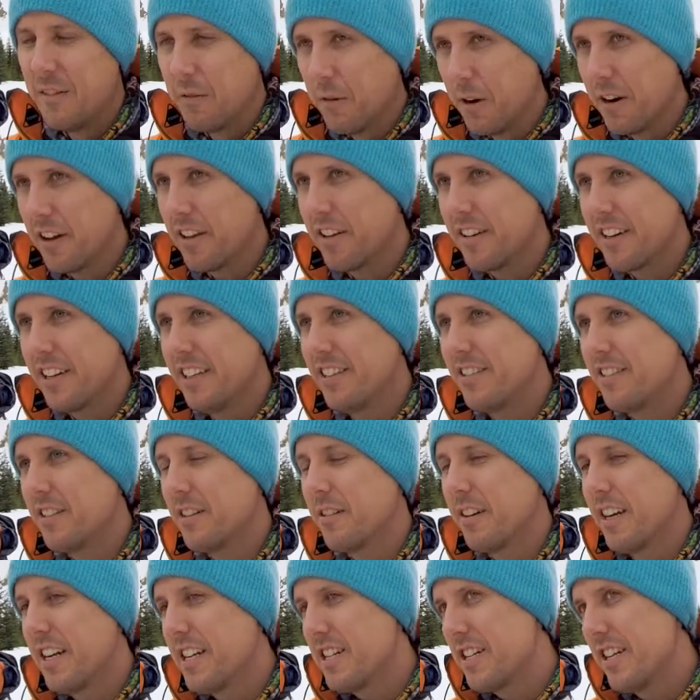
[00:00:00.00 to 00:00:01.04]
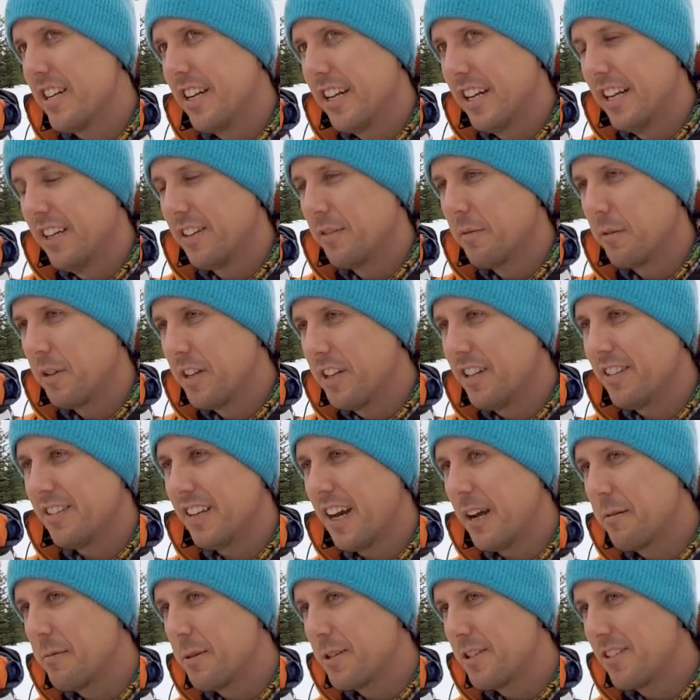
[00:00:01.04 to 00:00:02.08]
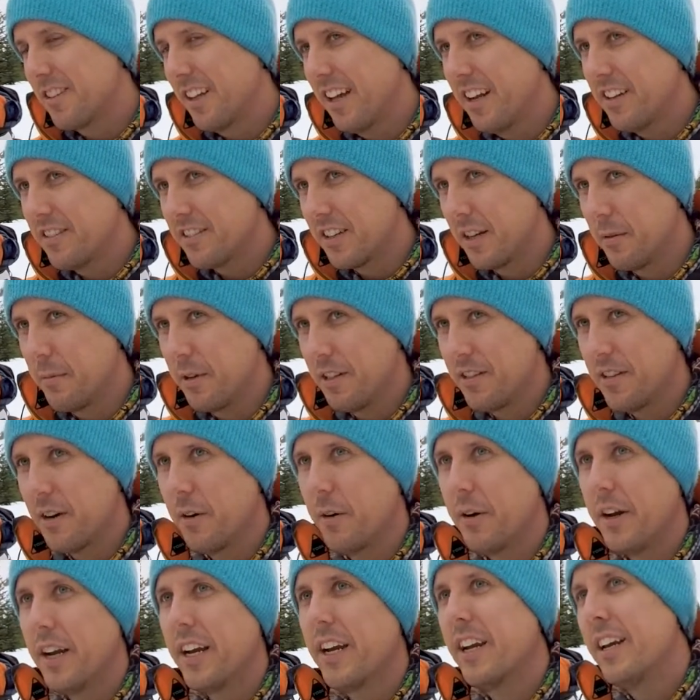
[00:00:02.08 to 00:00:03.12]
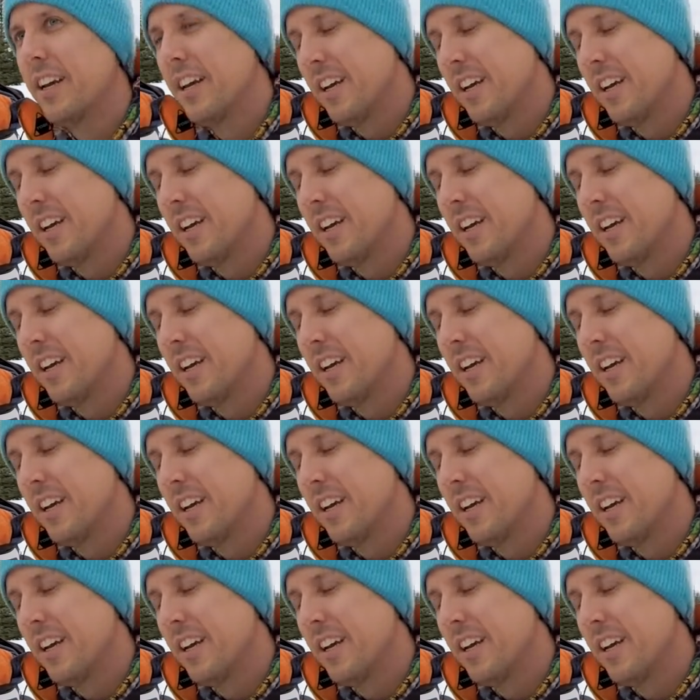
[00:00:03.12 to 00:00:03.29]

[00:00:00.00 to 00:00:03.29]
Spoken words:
One other consideration is when you decide which sled is going to be towing